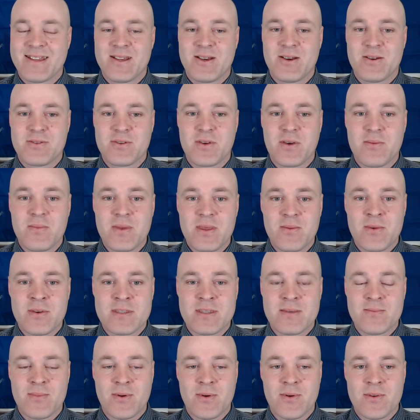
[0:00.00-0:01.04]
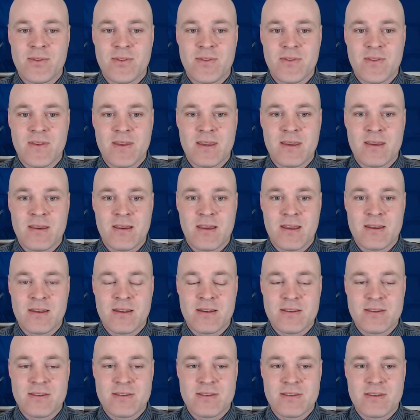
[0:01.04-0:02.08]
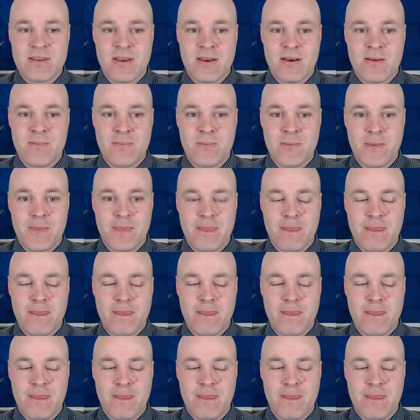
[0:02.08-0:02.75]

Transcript: it's going to be the most important thing. And it's and